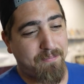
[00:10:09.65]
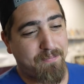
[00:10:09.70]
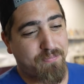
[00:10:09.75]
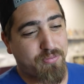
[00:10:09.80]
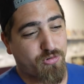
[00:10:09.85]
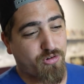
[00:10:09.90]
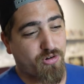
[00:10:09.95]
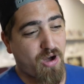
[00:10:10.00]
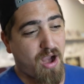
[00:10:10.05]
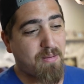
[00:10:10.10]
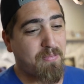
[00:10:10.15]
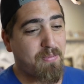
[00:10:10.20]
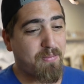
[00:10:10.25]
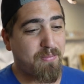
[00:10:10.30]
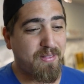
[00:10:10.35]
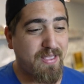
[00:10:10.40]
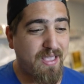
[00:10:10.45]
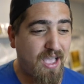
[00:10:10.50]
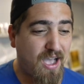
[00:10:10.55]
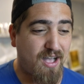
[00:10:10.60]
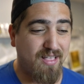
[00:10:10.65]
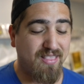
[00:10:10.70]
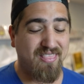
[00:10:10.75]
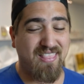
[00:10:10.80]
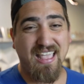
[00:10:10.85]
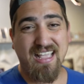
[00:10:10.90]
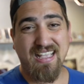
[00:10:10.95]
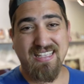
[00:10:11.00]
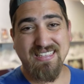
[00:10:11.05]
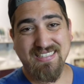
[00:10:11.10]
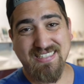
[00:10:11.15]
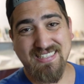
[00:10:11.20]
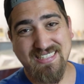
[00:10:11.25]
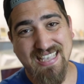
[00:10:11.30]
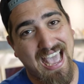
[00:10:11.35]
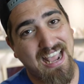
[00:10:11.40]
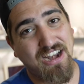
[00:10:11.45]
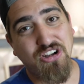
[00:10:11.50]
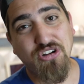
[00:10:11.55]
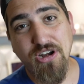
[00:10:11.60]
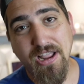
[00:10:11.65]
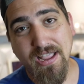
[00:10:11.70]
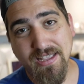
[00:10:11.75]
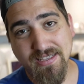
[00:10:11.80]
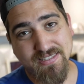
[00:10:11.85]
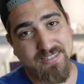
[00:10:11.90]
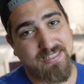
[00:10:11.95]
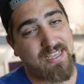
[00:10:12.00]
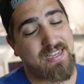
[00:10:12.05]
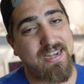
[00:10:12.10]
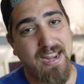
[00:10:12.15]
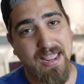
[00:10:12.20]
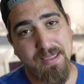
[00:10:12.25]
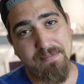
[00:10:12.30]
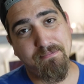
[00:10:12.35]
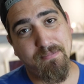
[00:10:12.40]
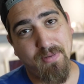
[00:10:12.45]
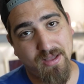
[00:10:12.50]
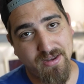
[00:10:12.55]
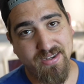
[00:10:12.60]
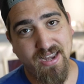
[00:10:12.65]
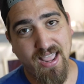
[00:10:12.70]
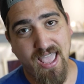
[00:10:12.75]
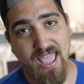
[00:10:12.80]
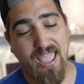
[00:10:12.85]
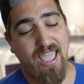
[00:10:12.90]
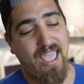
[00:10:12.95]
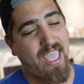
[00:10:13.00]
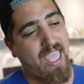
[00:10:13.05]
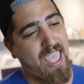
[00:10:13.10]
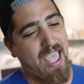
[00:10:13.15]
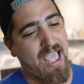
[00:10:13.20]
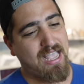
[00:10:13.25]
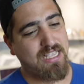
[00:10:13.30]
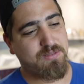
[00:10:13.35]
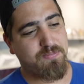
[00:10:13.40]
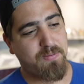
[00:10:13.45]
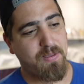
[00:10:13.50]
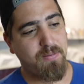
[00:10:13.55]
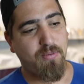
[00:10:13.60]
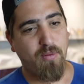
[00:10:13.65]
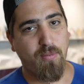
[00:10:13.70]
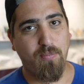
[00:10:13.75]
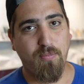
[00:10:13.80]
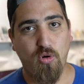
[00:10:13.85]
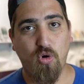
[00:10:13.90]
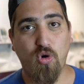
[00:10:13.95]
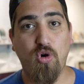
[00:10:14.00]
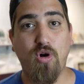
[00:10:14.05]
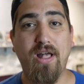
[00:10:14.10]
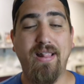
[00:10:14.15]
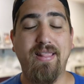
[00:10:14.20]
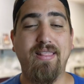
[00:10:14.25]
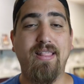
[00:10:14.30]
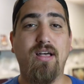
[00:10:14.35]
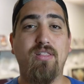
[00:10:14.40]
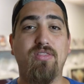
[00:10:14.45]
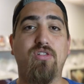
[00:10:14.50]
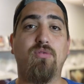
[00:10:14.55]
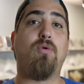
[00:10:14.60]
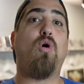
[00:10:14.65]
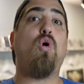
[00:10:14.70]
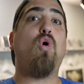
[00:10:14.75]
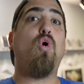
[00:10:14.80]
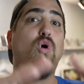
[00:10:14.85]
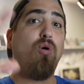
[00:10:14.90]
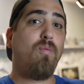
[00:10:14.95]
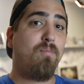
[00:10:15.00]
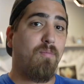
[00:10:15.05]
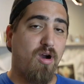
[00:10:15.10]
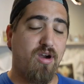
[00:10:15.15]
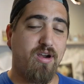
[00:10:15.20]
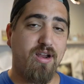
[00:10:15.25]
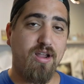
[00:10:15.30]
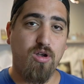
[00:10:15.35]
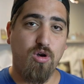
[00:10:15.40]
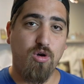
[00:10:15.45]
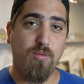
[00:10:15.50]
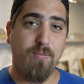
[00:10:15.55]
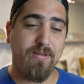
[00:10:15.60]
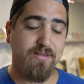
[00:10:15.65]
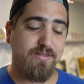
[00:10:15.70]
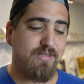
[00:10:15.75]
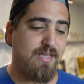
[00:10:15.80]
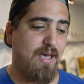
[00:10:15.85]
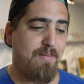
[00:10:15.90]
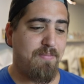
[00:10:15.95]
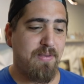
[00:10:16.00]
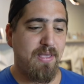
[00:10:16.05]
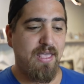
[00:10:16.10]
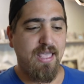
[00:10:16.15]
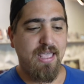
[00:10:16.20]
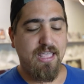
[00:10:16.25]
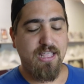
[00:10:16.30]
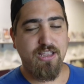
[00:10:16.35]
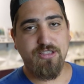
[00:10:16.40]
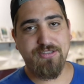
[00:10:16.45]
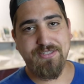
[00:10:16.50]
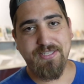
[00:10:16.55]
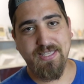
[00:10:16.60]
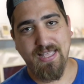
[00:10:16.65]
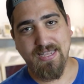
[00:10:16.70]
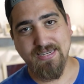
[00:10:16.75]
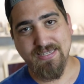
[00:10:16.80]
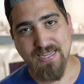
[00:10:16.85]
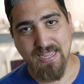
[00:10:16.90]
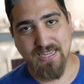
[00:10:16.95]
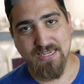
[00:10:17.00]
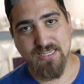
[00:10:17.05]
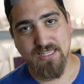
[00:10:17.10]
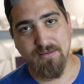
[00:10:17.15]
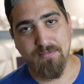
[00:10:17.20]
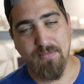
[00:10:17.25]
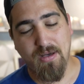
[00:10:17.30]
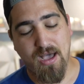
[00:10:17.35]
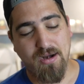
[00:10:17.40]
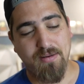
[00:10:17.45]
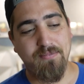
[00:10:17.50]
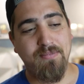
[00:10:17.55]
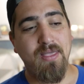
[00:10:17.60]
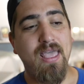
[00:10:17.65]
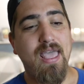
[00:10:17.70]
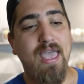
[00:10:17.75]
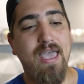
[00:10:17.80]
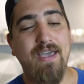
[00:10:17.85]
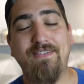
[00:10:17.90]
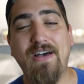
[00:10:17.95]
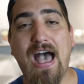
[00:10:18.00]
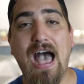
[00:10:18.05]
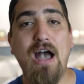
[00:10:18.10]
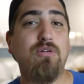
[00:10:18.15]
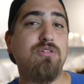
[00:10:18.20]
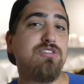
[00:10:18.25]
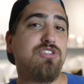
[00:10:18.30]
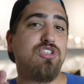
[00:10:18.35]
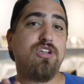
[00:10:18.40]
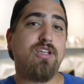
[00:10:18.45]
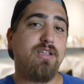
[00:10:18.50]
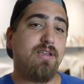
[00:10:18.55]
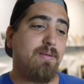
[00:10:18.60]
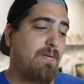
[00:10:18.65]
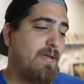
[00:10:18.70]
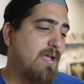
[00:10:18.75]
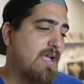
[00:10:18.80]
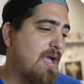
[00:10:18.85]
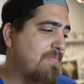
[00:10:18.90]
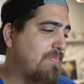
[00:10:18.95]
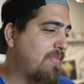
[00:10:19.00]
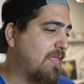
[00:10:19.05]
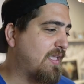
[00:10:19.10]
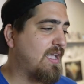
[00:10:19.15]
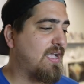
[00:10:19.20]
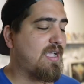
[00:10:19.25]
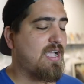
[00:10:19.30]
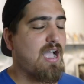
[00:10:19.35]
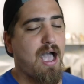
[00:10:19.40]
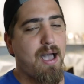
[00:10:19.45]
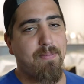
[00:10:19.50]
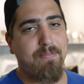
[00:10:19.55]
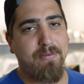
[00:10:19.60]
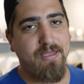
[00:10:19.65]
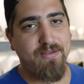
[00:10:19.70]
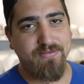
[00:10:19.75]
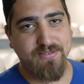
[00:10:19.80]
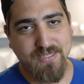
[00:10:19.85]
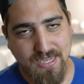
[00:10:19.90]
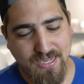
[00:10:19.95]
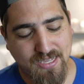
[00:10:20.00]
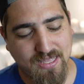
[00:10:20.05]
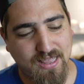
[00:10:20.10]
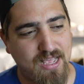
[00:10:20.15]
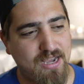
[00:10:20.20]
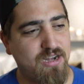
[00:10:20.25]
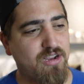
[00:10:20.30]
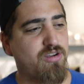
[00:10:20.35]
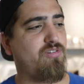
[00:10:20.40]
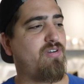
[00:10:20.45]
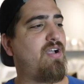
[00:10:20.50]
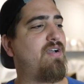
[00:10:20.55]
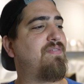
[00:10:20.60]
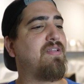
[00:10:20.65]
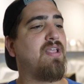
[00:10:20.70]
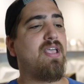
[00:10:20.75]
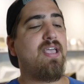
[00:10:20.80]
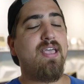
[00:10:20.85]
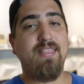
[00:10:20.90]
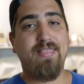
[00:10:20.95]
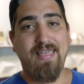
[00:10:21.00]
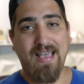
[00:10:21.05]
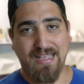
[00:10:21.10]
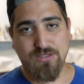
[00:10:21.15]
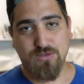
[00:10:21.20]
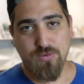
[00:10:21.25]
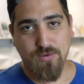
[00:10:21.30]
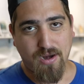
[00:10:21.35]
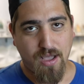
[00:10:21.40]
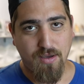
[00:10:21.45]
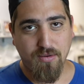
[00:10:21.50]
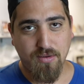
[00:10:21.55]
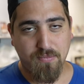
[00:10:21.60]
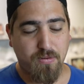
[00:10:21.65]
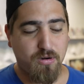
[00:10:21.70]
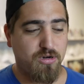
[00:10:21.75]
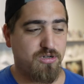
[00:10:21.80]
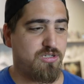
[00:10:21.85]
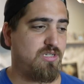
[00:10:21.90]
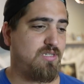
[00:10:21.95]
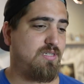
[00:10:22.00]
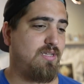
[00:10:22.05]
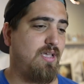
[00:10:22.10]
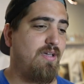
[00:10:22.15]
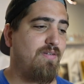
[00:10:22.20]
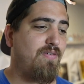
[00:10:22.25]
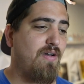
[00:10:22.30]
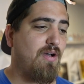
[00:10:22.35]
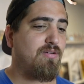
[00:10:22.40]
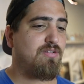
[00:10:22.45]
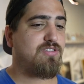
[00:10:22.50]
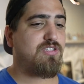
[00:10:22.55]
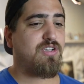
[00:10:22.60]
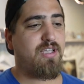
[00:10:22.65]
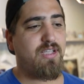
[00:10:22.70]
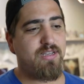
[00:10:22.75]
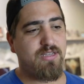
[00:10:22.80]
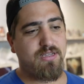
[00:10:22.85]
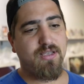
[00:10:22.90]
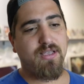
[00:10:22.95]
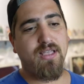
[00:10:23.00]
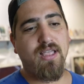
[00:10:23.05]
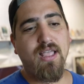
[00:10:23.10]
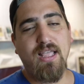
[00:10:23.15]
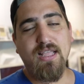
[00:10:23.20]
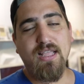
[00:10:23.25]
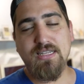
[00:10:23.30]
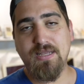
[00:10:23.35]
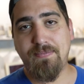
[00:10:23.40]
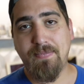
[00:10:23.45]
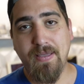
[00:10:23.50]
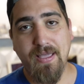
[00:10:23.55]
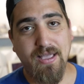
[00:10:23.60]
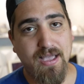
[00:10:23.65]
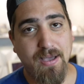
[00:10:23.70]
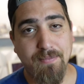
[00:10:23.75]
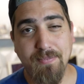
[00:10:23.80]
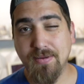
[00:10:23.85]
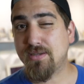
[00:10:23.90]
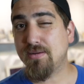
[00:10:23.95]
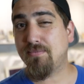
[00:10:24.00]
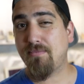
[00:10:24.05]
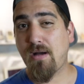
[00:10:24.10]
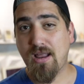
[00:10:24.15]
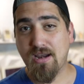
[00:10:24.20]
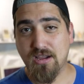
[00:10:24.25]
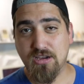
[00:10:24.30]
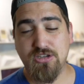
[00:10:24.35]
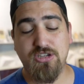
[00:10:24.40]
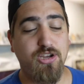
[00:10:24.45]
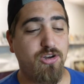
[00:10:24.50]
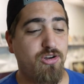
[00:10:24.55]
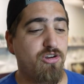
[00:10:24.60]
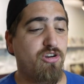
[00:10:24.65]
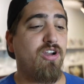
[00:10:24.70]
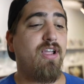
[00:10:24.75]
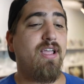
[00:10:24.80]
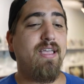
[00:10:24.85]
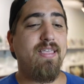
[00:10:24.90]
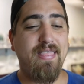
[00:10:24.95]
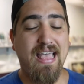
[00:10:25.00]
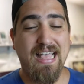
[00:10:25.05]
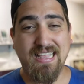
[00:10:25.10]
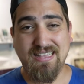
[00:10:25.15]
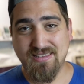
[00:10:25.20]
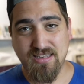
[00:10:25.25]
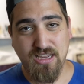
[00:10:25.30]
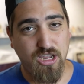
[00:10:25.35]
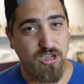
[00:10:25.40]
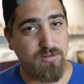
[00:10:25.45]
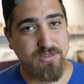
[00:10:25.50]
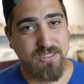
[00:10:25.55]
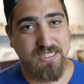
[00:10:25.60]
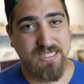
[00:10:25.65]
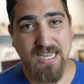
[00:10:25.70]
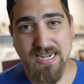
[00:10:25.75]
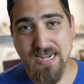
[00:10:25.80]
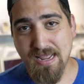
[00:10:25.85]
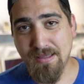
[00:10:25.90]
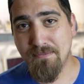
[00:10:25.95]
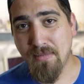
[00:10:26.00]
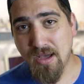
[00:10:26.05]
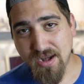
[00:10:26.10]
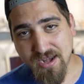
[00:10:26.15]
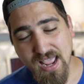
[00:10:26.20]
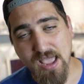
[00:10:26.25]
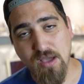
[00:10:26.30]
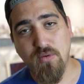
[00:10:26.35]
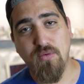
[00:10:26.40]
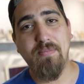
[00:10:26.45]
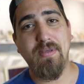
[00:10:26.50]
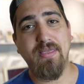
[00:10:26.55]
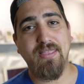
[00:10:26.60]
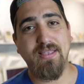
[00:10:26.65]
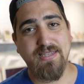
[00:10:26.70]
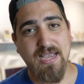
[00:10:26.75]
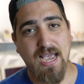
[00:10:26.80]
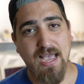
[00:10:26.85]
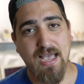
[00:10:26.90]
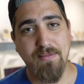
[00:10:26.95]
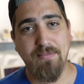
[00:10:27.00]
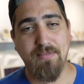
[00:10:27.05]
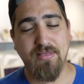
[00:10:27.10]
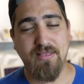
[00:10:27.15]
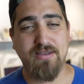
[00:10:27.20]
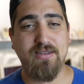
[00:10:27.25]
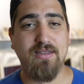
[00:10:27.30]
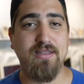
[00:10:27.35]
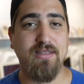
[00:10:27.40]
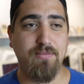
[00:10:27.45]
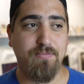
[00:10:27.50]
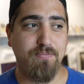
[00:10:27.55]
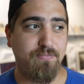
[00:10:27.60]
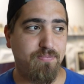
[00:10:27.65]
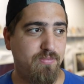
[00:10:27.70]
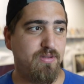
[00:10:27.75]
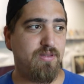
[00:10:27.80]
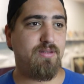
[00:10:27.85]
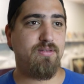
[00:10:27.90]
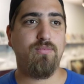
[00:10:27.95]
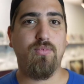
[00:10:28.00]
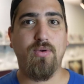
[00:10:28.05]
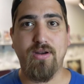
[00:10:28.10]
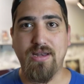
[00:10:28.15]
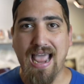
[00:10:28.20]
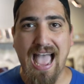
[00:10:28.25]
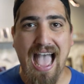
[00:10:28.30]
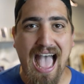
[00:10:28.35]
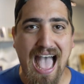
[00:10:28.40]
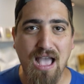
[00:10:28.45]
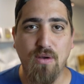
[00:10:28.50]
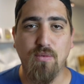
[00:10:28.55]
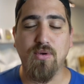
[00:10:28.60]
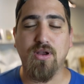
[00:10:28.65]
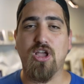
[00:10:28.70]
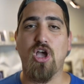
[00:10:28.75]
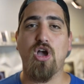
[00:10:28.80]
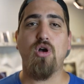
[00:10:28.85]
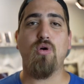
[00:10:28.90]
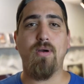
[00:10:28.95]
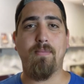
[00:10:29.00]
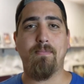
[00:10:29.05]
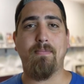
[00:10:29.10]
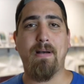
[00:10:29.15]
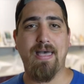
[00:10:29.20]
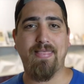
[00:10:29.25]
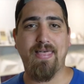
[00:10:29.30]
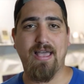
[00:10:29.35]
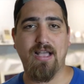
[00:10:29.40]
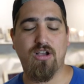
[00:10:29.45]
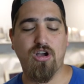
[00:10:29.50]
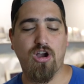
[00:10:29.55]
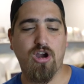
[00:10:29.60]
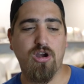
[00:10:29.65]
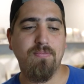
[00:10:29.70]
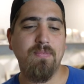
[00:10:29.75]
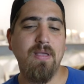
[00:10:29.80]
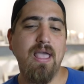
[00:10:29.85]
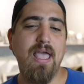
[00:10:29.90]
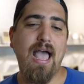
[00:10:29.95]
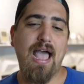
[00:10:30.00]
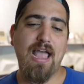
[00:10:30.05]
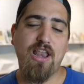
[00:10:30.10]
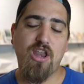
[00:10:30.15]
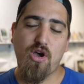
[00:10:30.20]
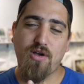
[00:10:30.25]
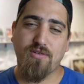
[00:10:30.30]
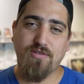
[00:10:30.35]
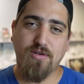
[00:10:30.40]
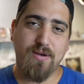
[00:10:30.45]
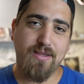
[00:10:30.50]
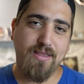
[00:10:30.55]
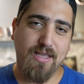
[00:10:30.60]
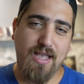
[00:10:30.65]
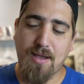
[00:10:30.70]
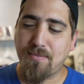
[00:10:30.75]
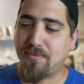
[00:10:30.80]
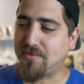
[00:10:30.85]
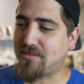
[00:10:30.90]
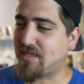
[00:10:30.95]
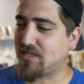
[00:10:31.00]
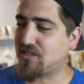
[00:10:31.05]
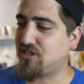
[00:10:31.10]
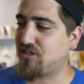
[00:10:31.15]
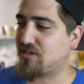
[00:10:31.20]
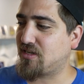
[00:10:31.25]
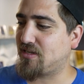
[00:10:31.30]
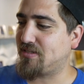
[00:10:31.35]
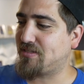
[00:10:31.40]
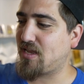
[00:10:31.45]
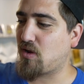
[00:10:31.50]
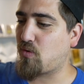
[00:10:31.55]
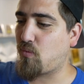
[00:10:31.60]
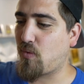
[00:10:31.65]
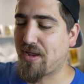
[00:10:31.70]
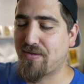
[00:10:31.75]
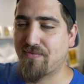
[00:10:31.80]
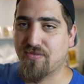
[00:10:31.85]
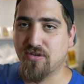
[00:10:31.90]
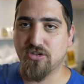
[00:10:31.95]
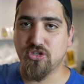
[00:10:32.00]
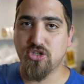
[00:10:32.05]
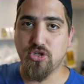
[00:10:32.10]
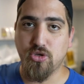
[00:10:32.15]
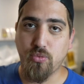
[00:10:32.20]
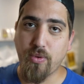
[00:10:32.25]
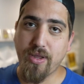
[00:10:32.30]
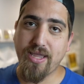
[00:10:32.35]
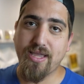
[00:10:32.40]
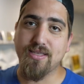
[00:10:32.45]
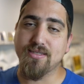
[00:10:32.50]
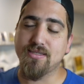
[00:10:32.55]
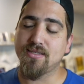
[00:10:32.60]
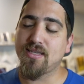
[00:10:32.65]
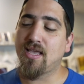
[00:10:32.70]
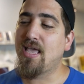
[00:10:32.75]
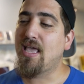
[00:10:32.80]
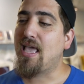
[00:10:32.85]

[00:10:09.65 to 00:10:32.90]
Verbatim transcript: probably on like Saturday, Sunday, Monday as people pull and the whole market opens up and you see that tank to the bottom. If I was looking to pick up like a copy of Cyclonic Rift, that's when I would purchase it. If I was looking to pick up a Demonic Tutor, that, you know, Sunday, Monday would be the time and when I would go and buy that card. I know everyone in the comment section is going to say wait for 2 weeks.